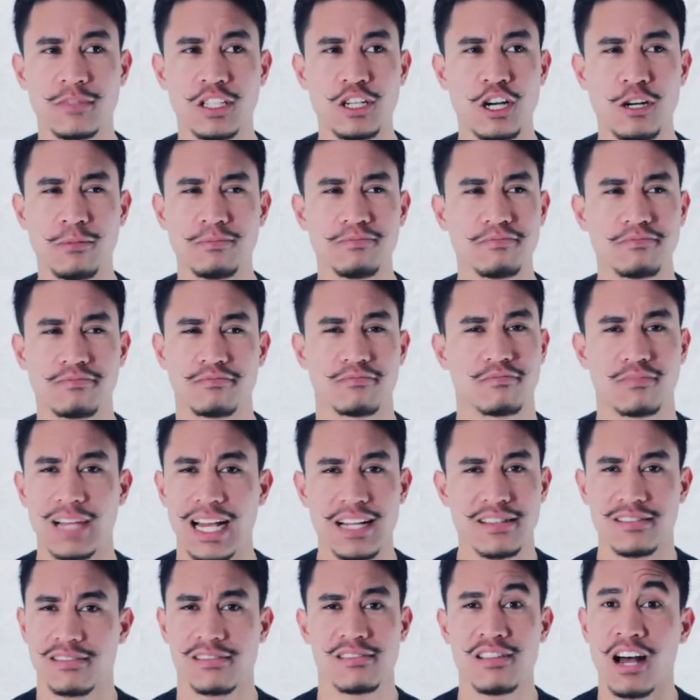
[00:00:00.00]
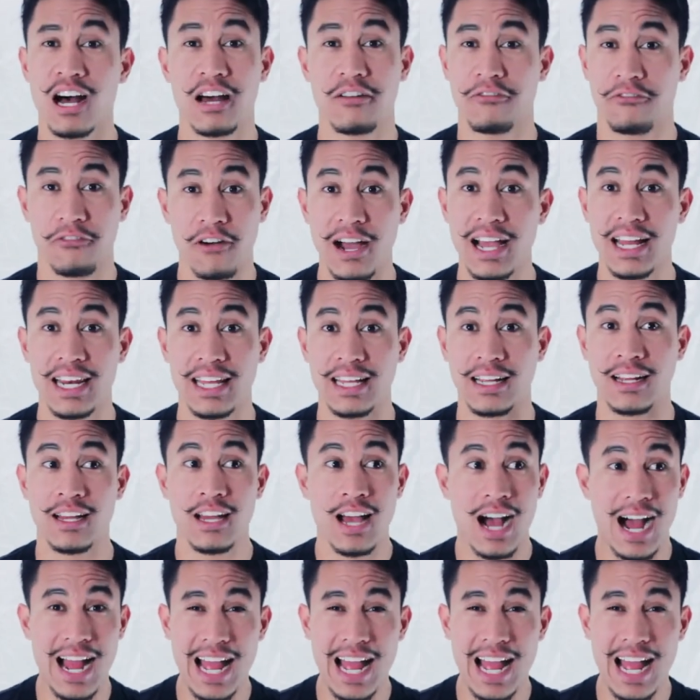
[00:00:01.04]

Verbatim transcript: you know, that's not fighting.